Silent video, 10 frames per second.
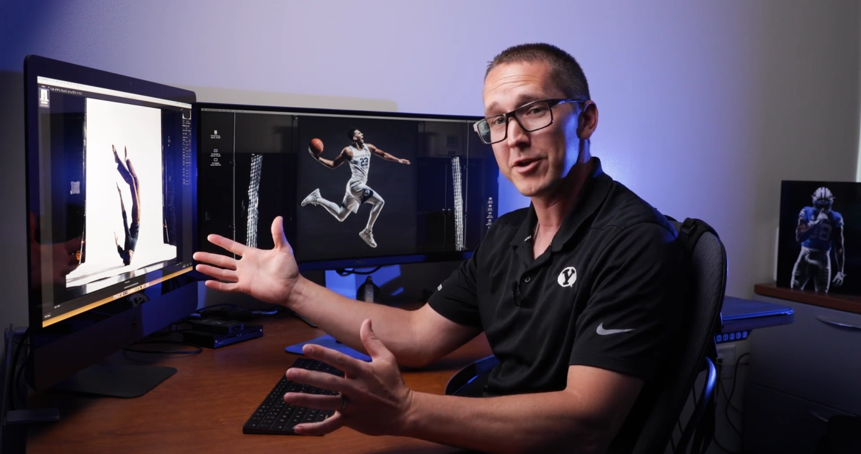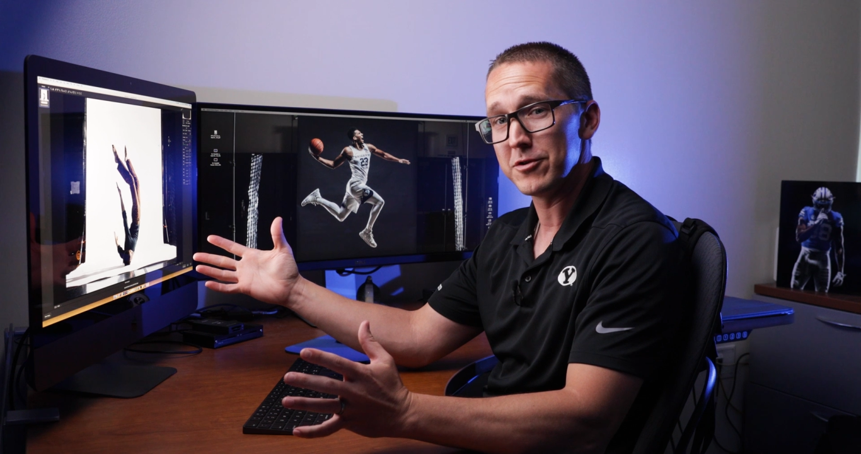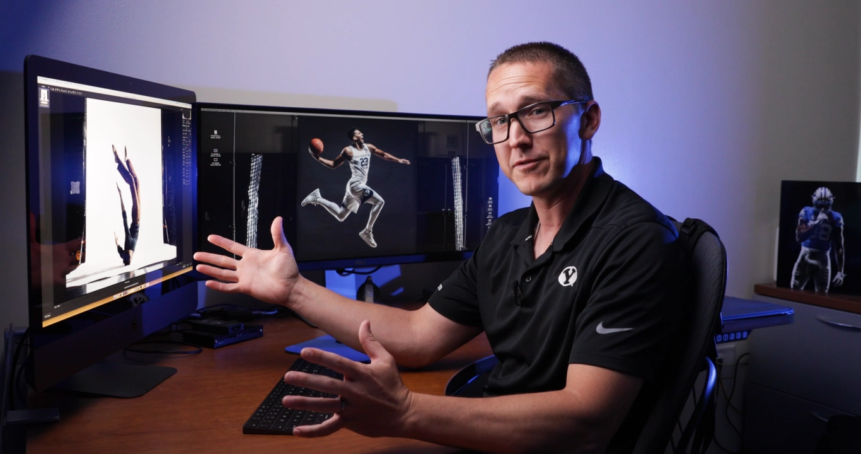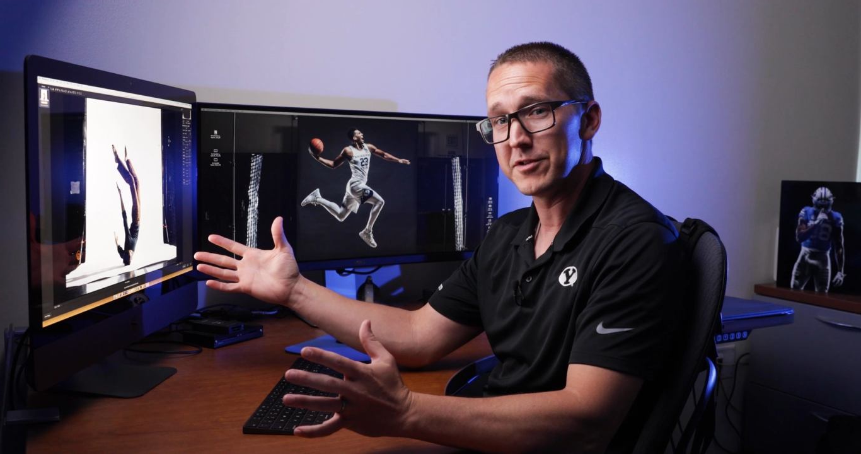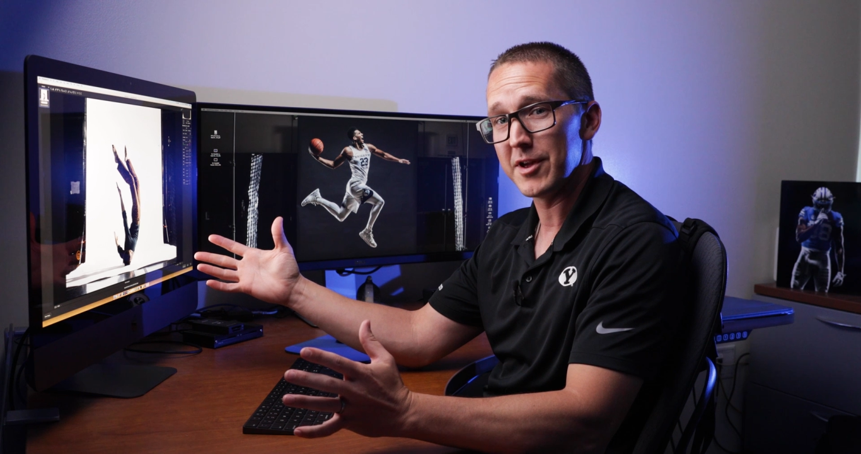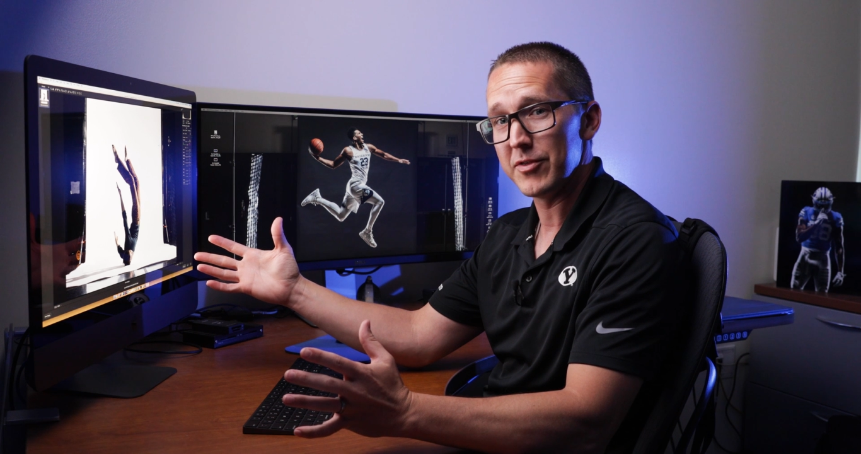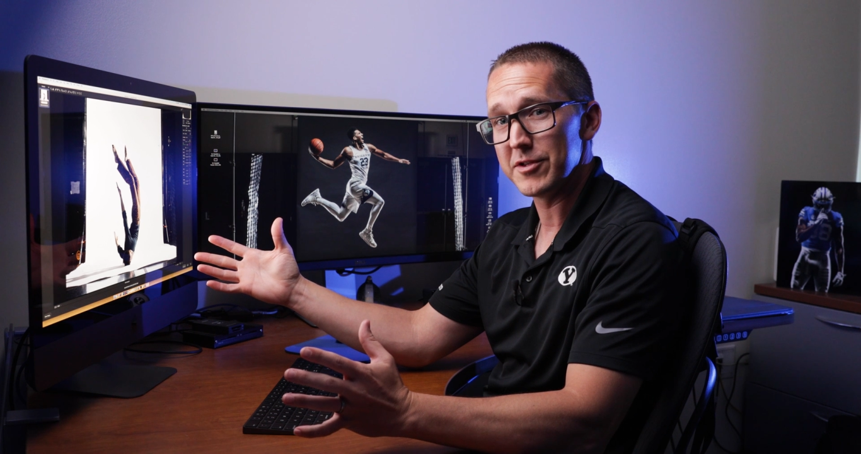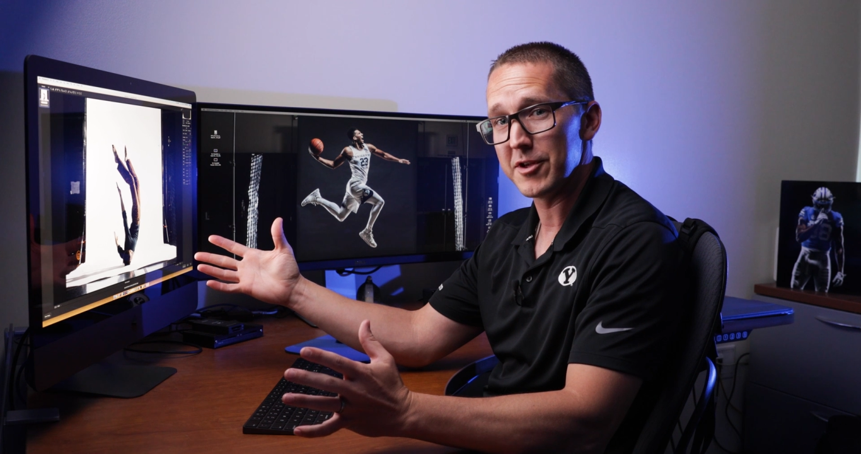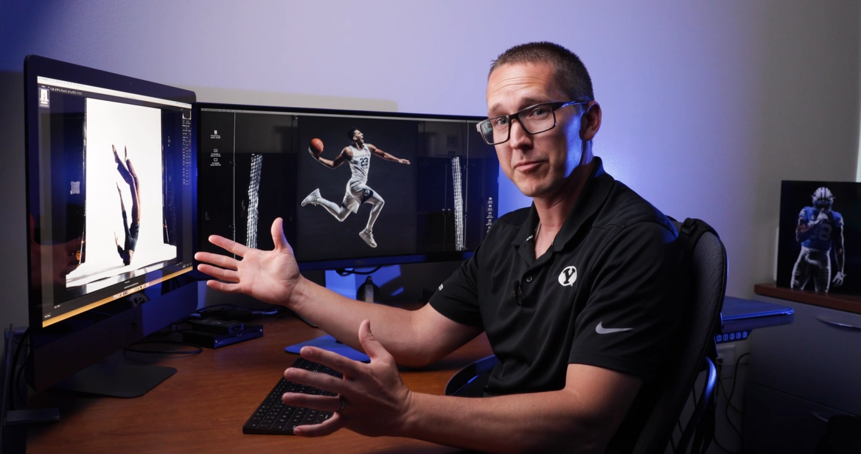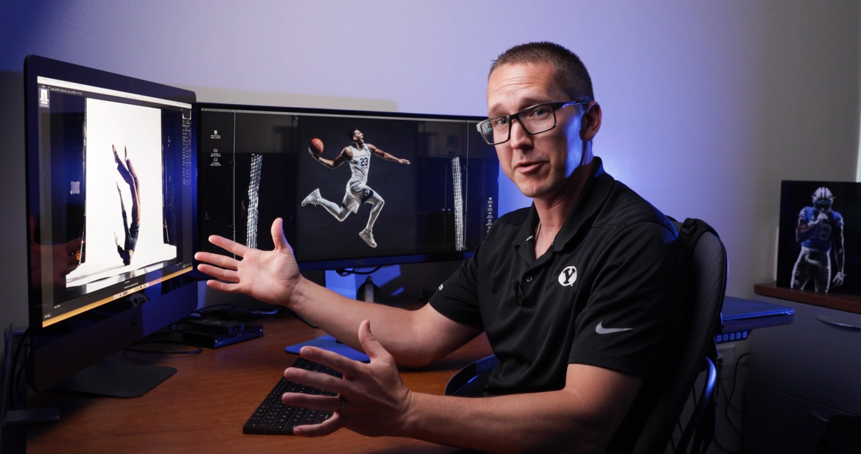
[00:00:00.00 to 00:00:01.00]
could have set
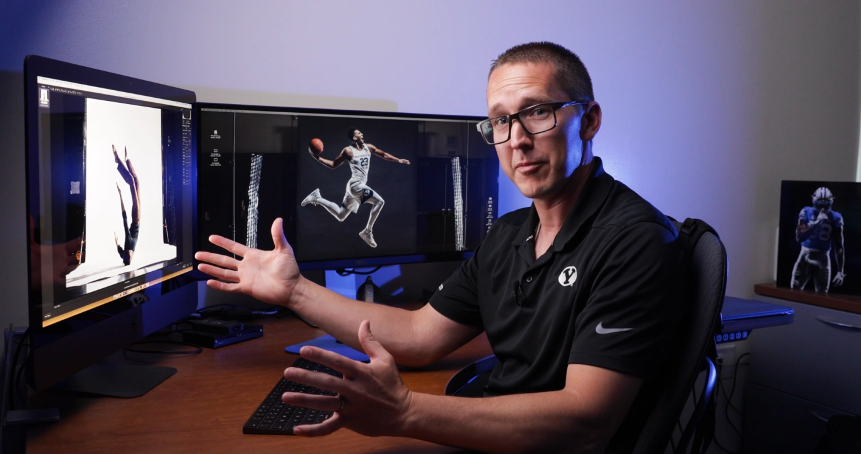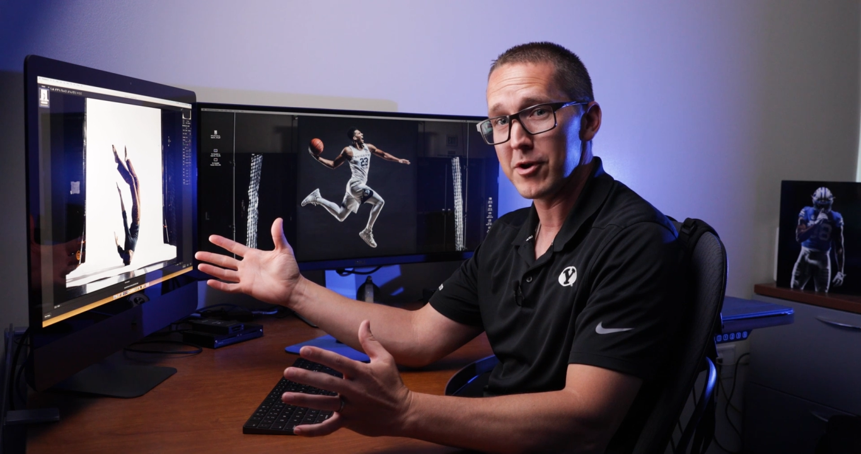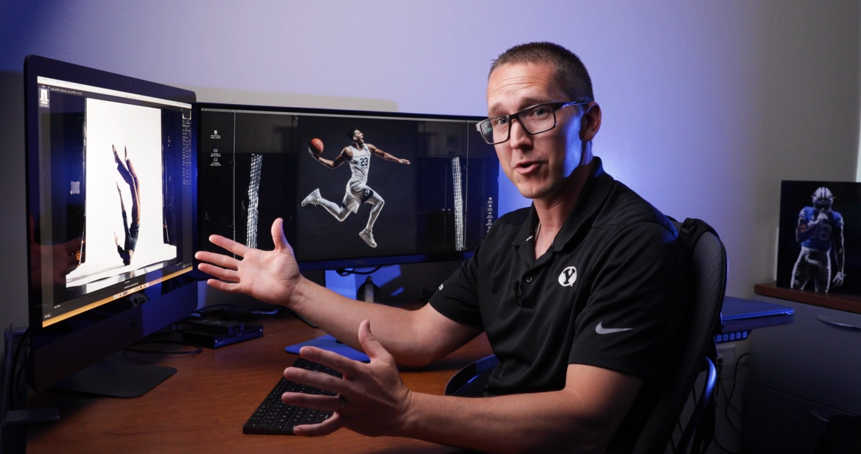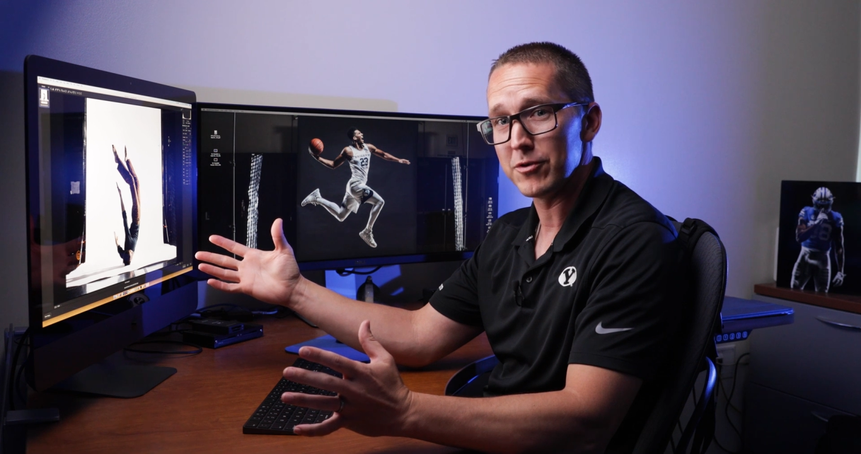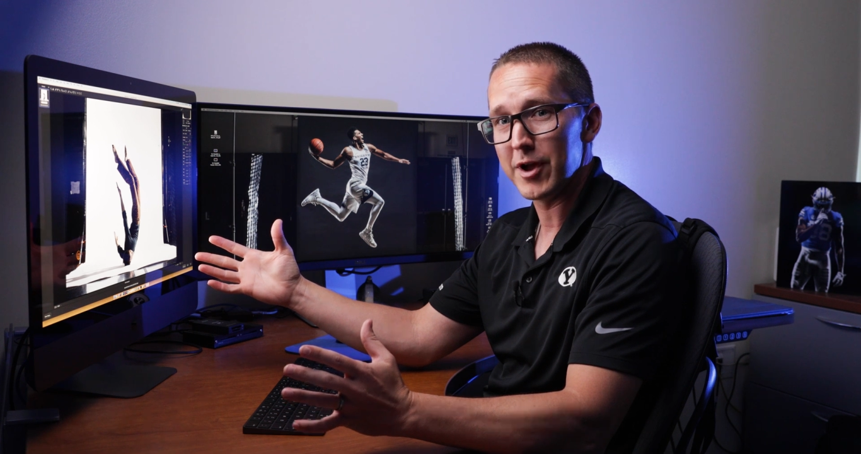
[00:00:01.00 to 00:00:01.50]
this up on my own.